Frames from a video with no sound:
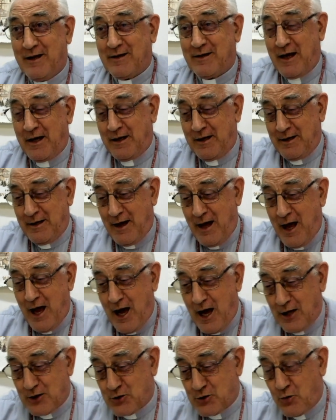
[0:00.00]
Then,
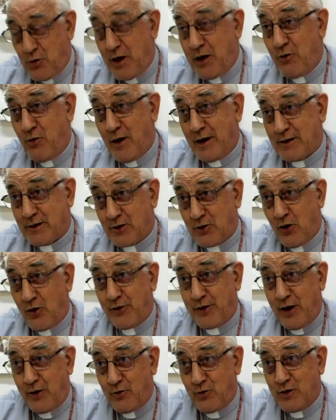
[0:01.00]
as we went
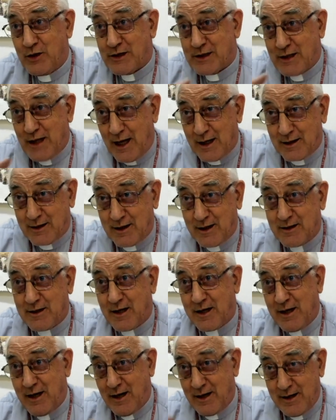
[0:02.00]
on and we started
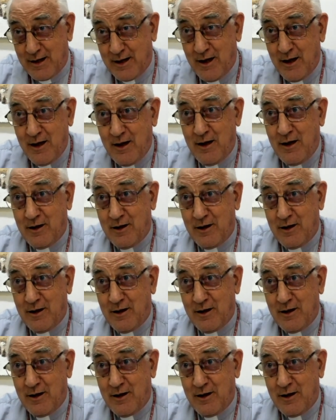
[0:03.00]
really